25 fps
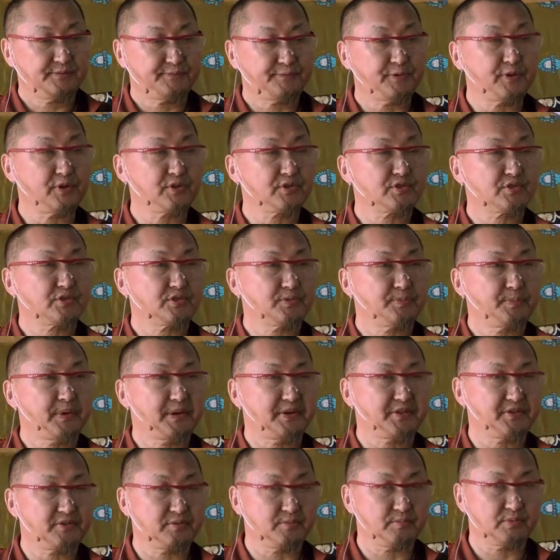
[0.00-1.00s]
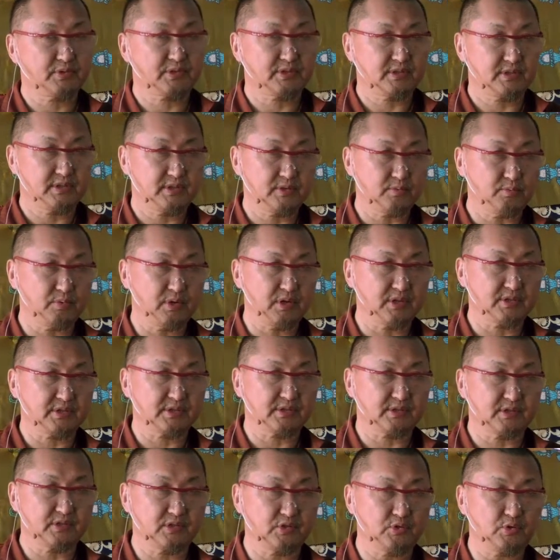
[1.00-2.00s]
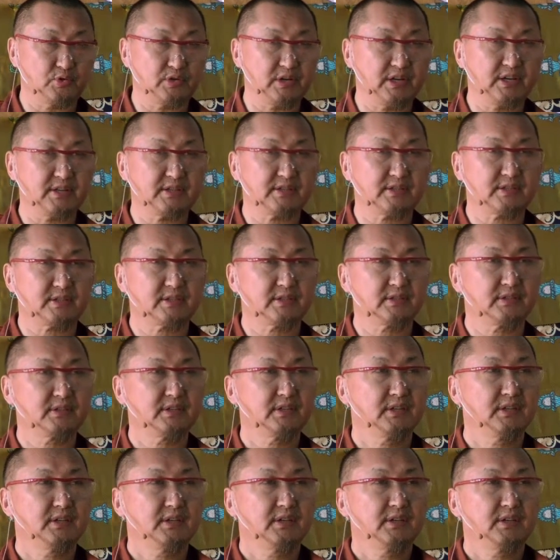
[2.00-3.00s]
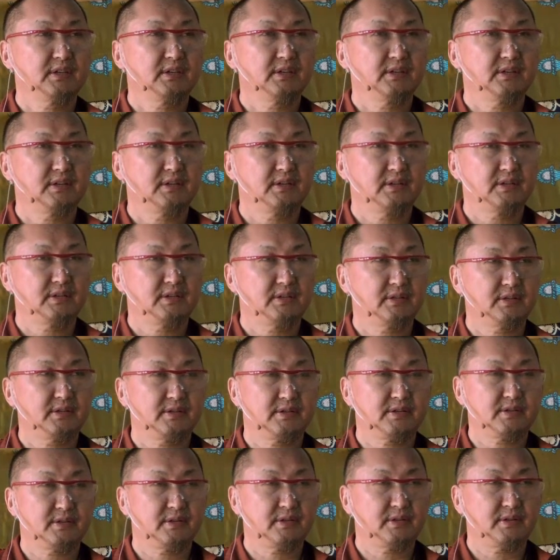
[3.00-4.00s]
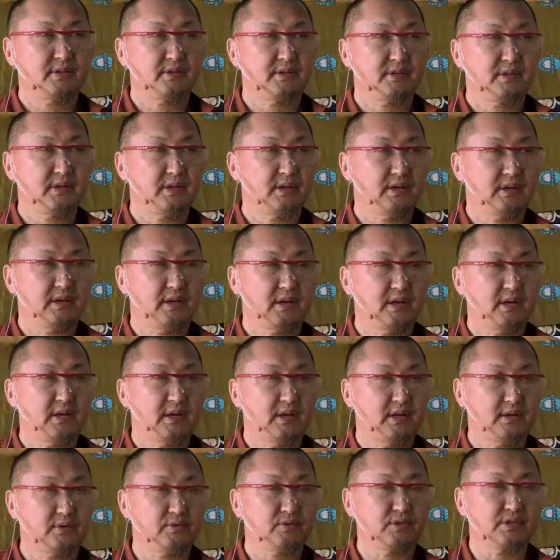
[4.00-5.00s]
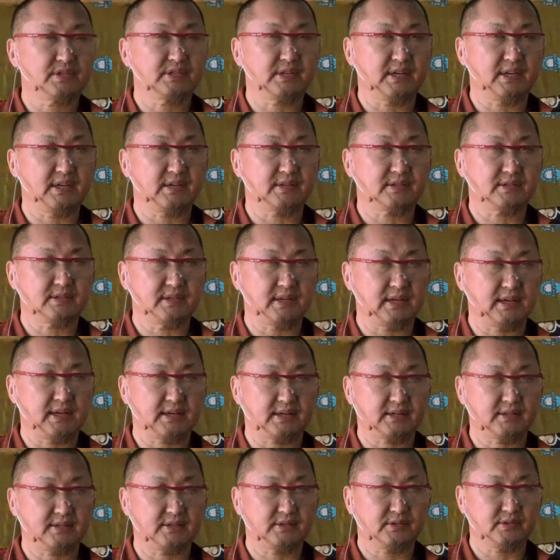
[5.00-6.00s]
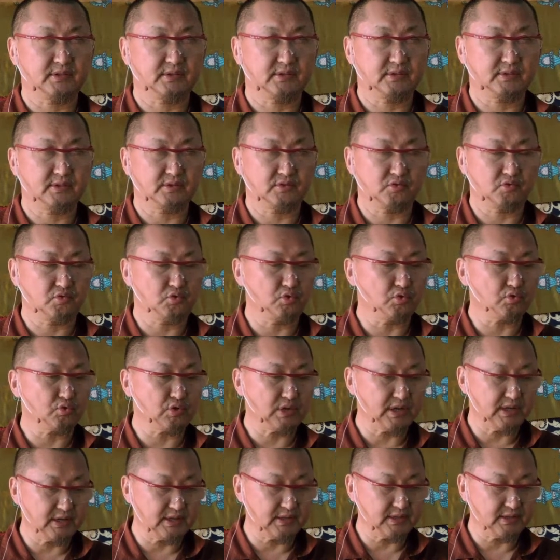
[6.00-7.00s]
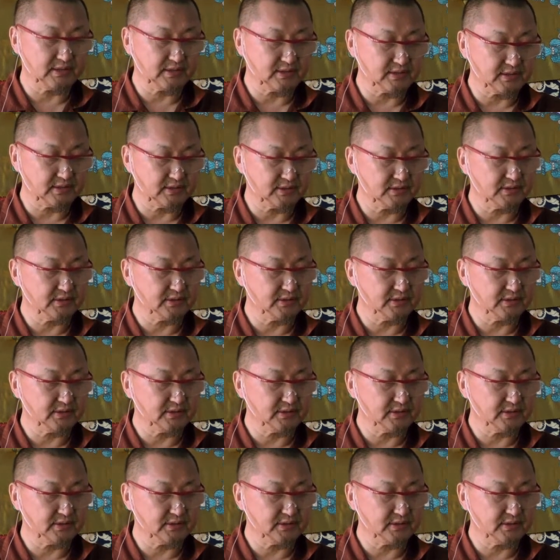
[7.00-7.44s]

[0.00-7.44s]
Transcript: first Patrul Rinpoche, he was great, how do you say, it's like a great,